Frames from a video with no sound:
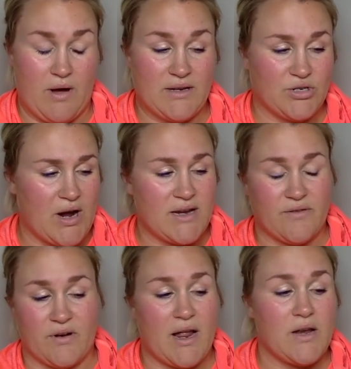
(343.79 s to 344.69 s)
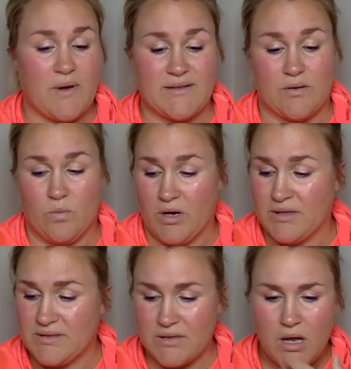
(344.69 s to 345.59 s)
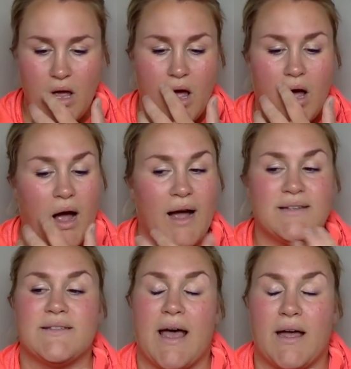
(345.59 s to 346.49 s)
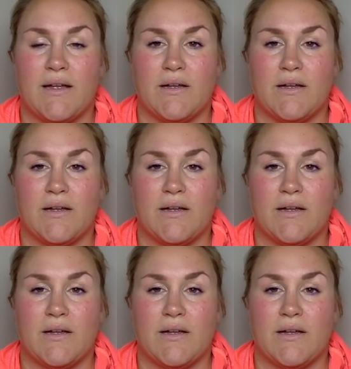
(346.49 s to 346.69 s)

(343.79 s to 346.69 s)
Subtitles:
I try different, anyways, it works. I sat.